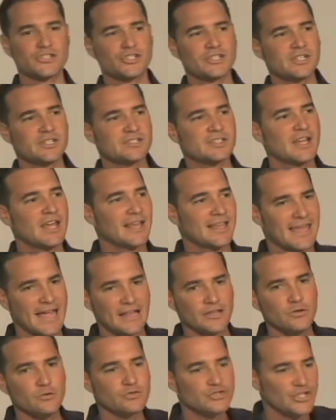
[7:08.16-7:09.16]
is, can
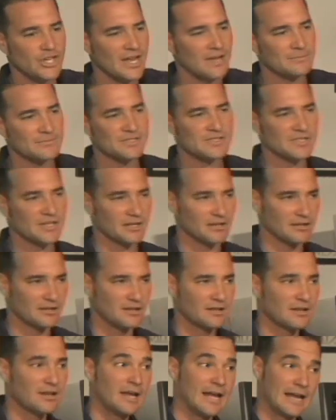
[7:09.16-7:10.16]
you jam sync
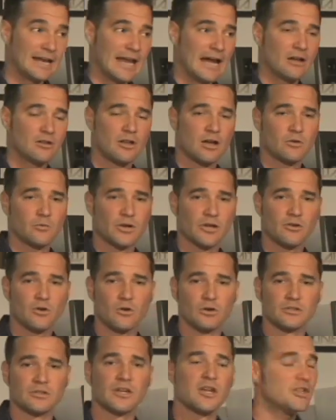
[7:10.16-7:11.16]
and how long would it
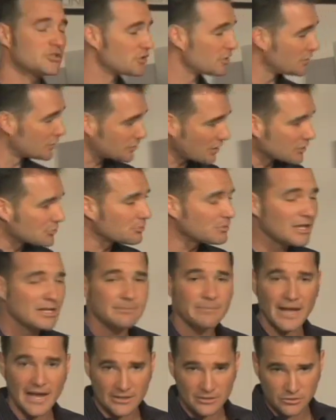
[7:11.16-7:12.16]
hold? So this does relate
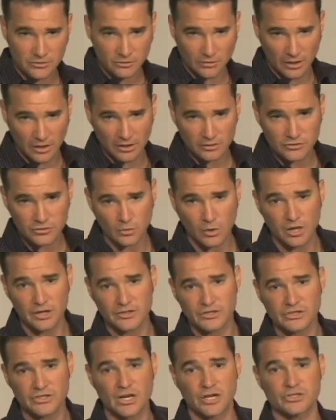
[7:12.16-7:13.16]
back to our
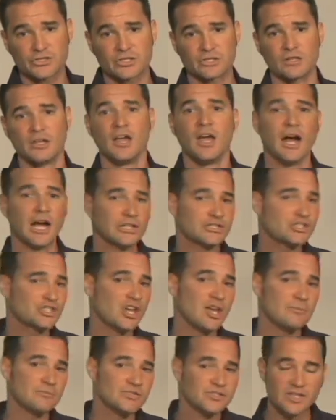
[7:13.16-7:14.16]
discussion. A
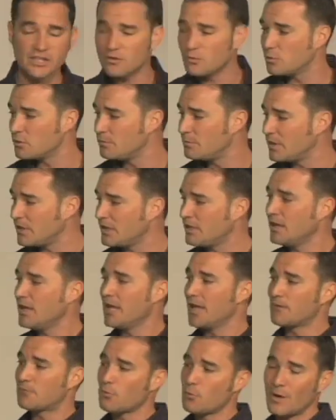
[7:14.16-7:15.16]
jam sync would be
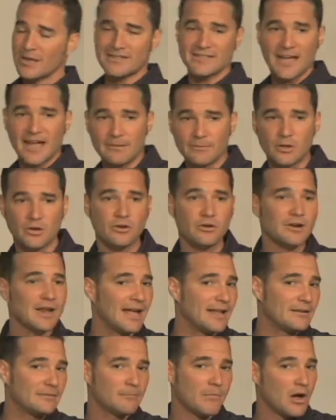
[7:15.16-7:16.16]
if we went timecode
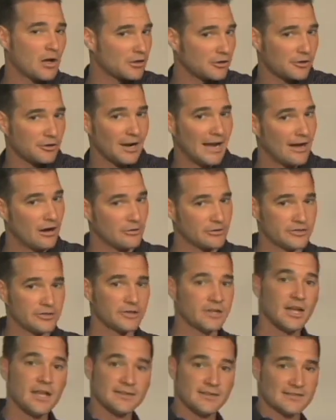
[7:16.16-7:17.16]
and monitor out
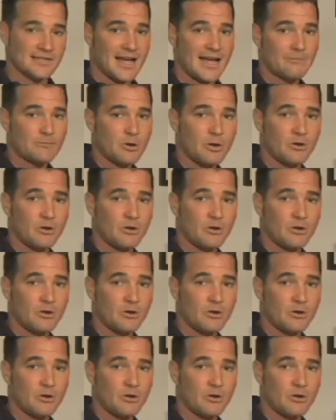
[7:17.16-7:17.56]
to timecode